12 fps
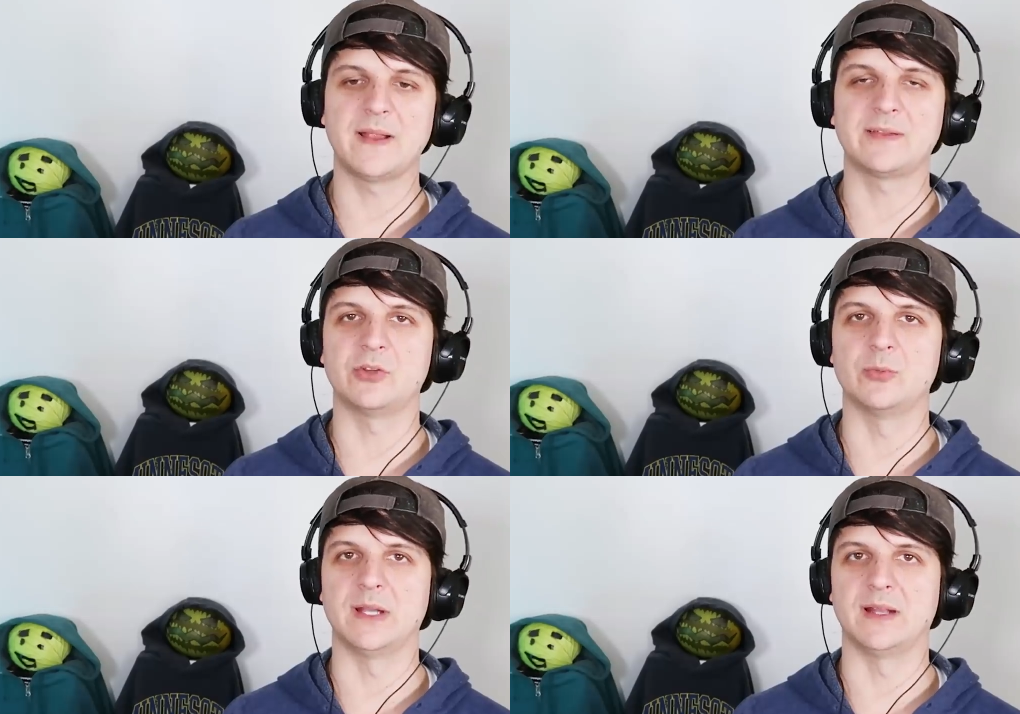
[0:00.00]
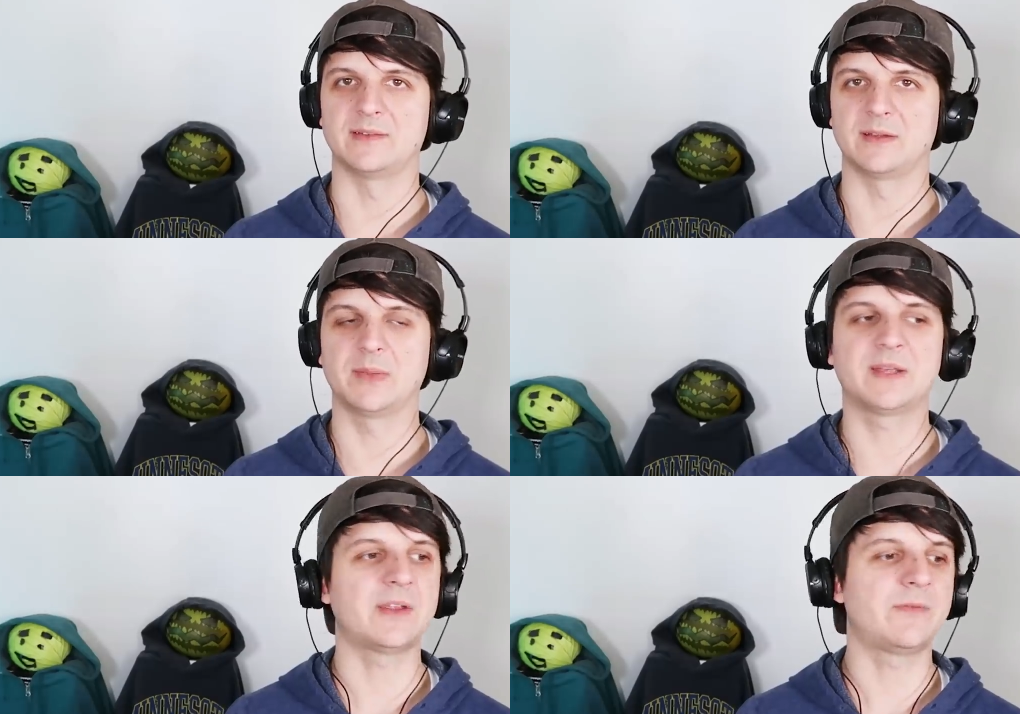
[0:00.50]
Speaker 1: that's
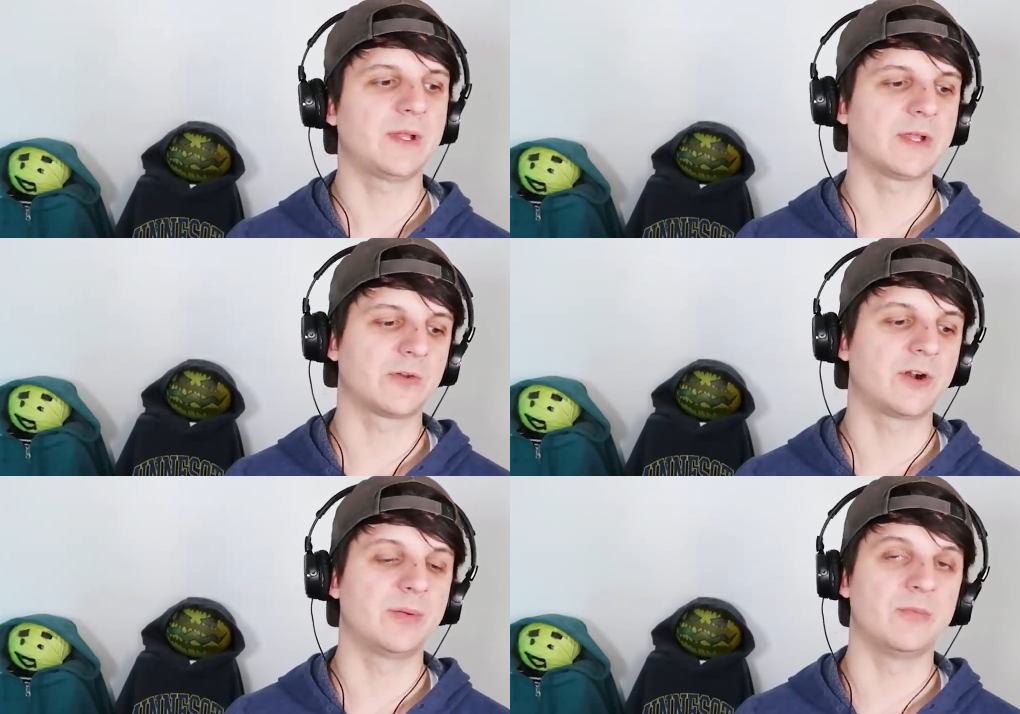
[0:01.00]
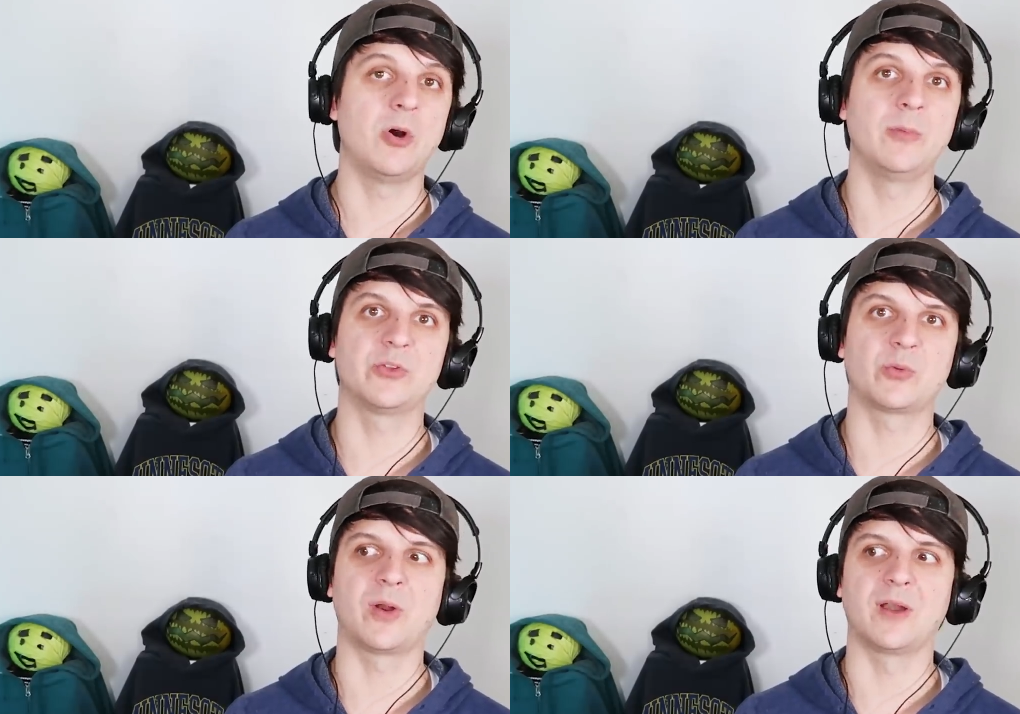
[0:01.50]
humanizing, because I feel like there have been
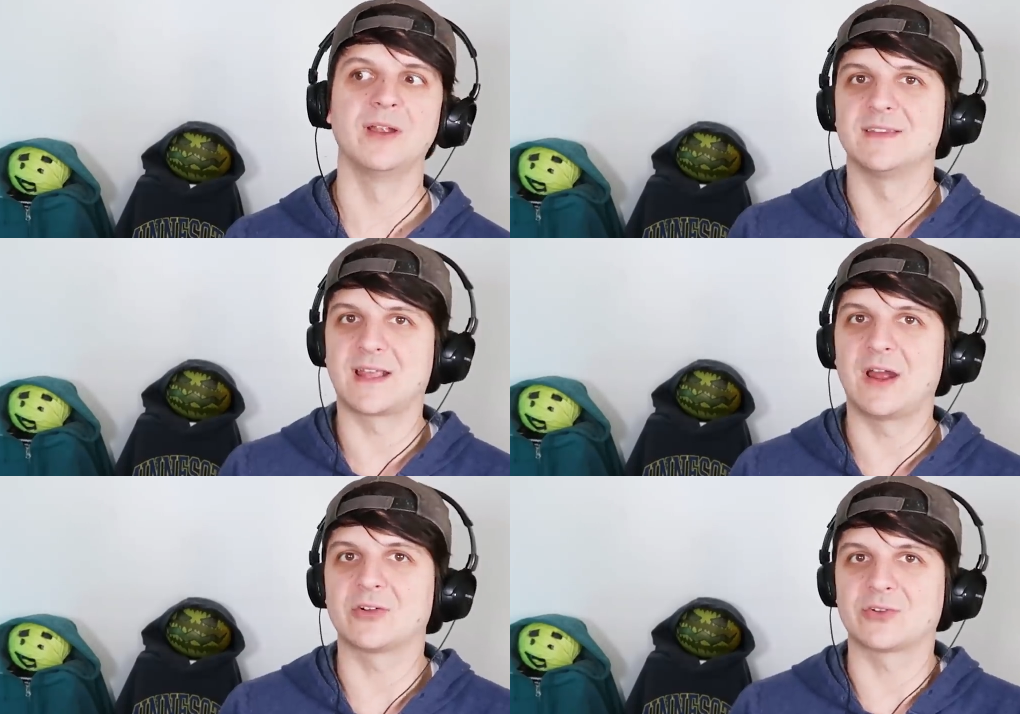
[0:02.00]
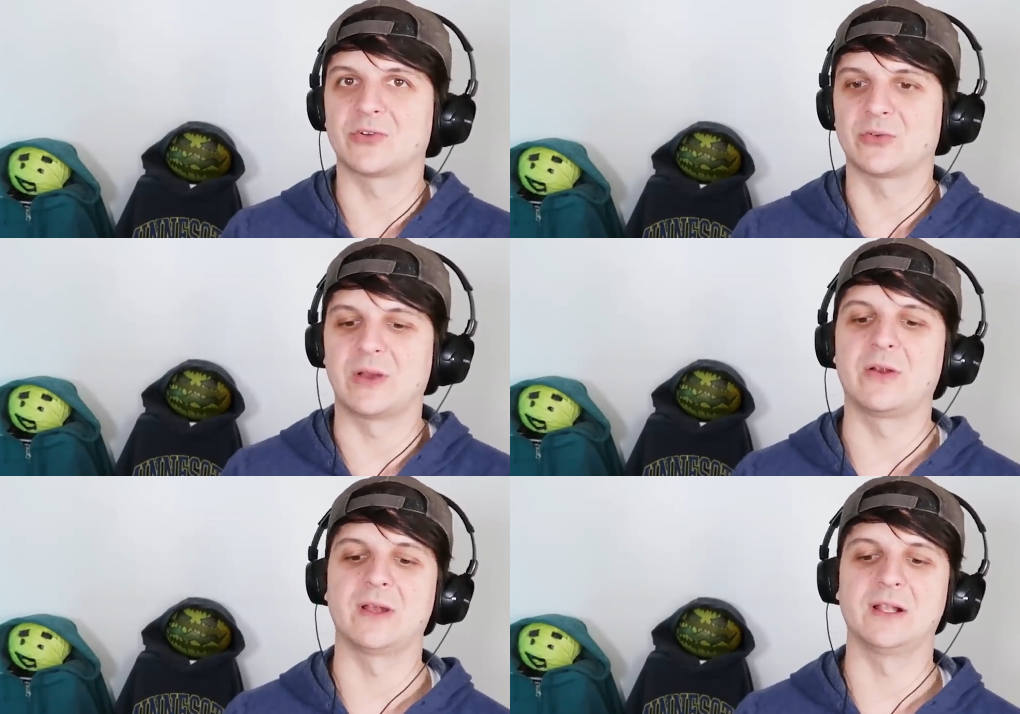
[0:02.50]
moments where the characters
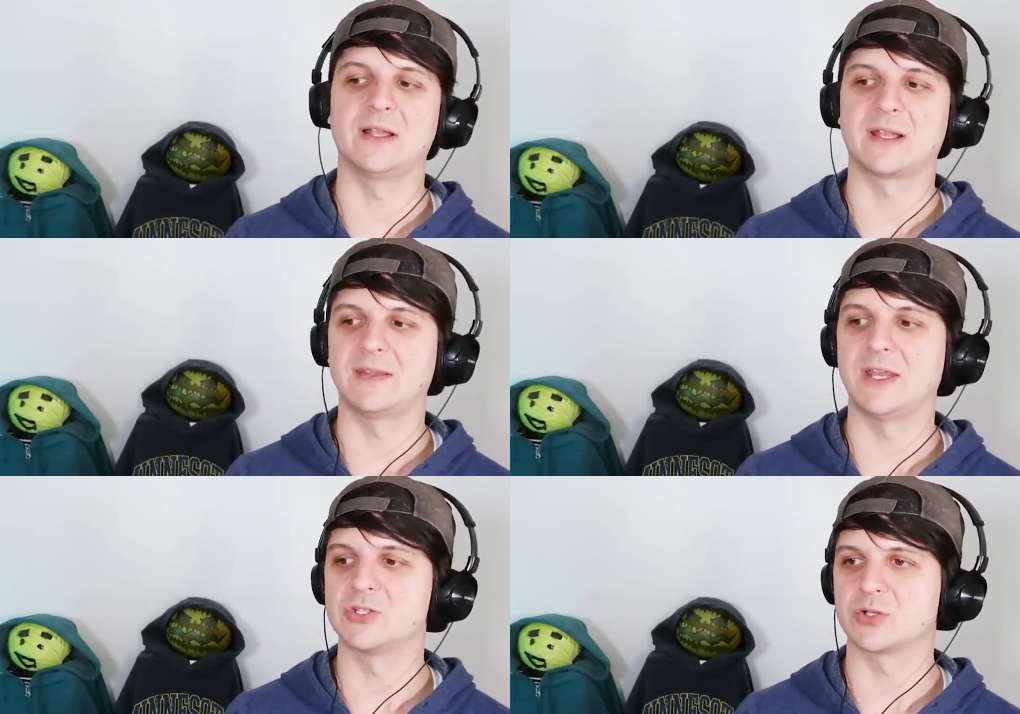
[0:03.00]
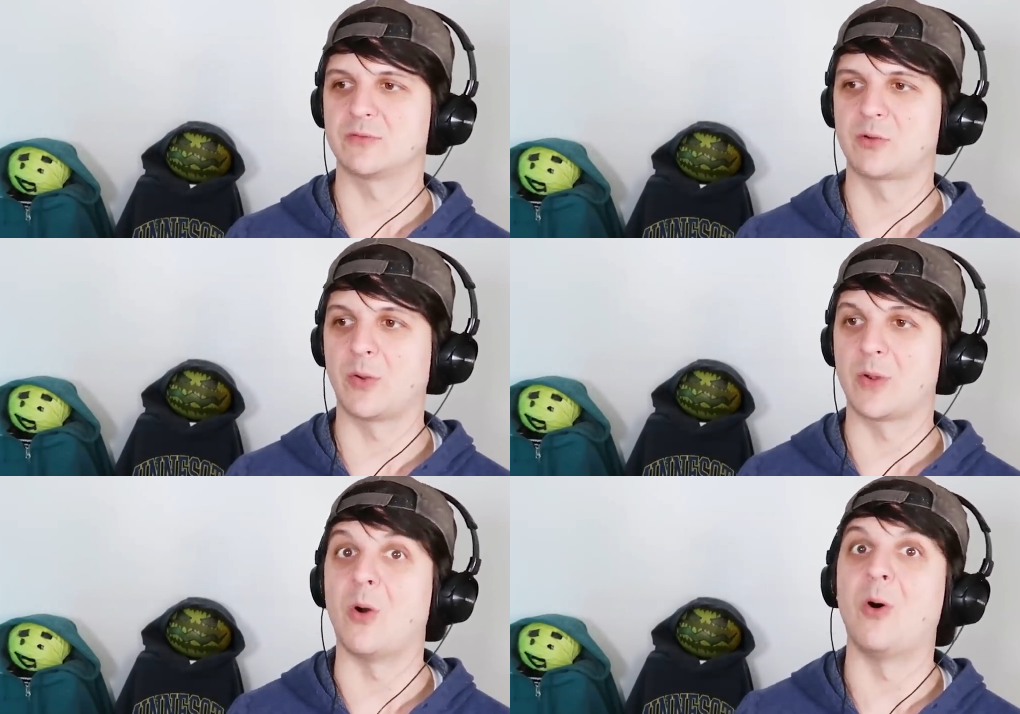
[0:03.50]
are in a lot of danger of
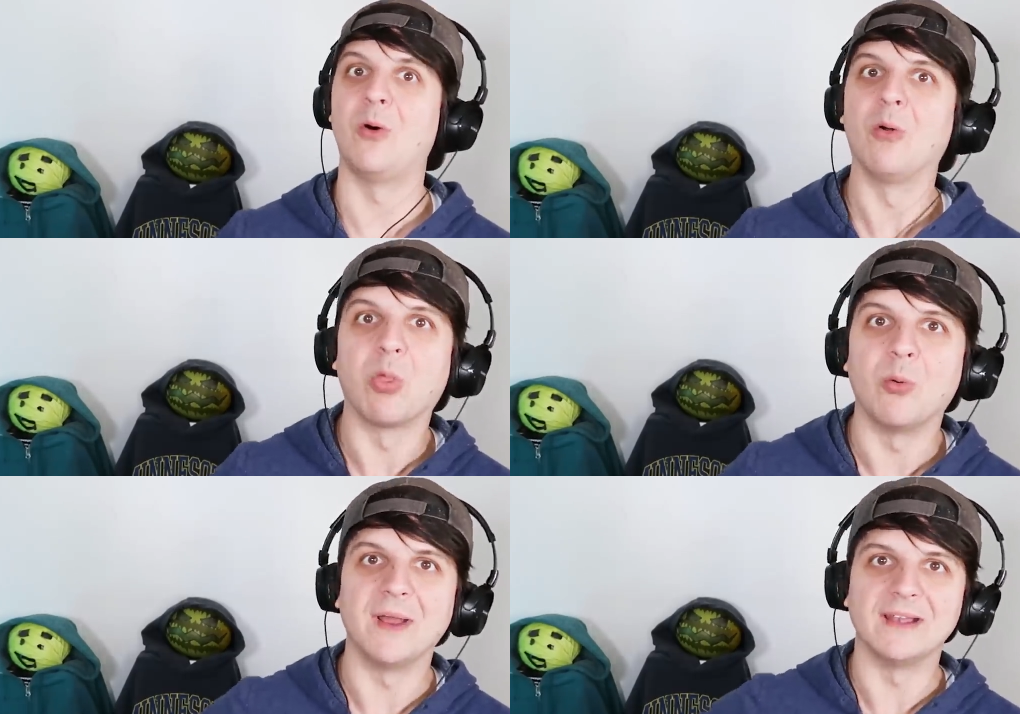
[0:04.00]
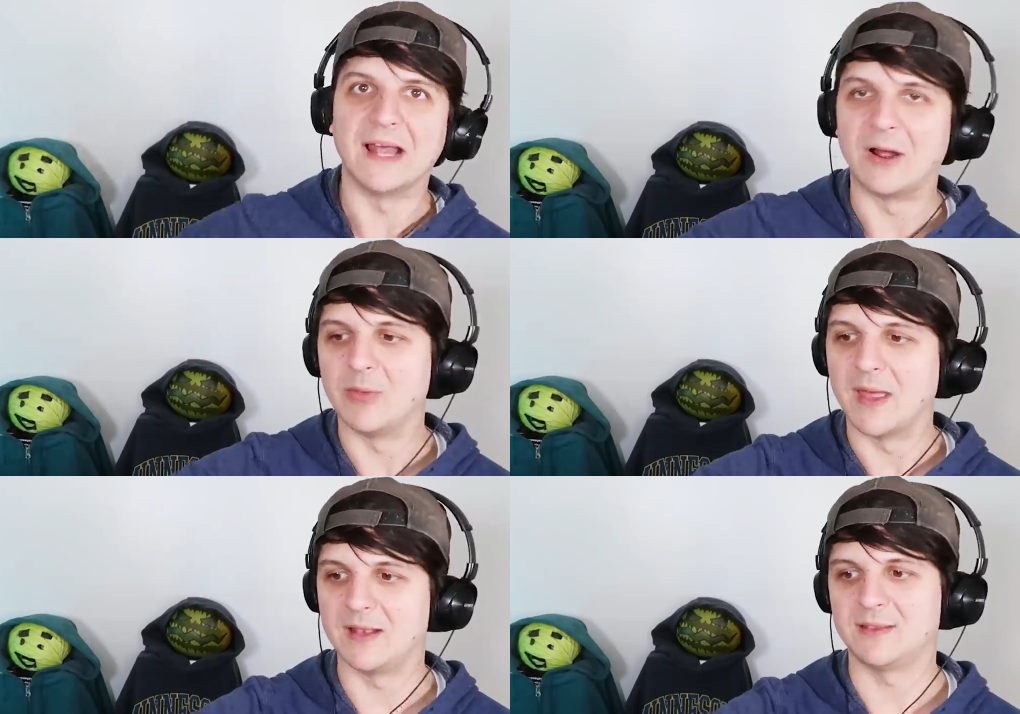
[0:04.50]
going all the way
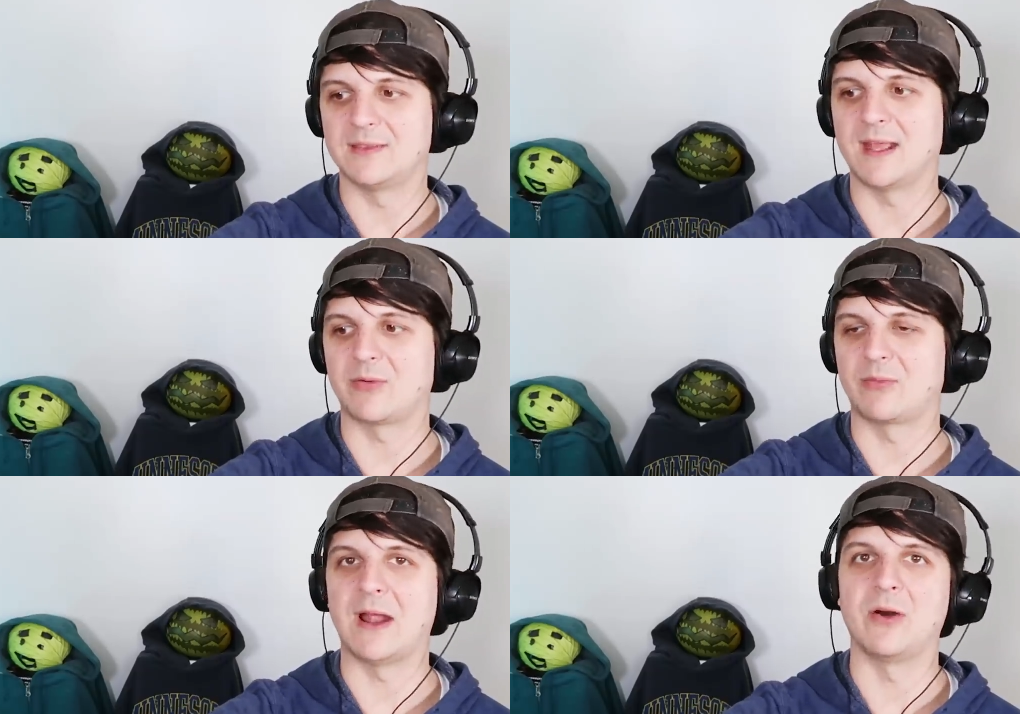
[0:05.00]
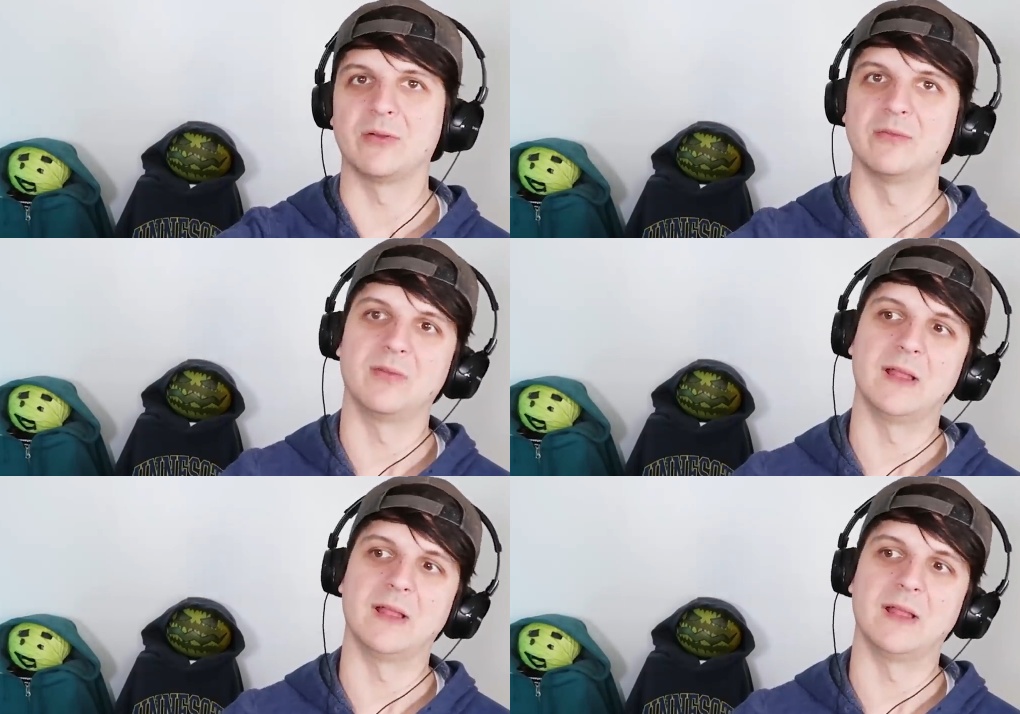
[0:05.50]
down that route of,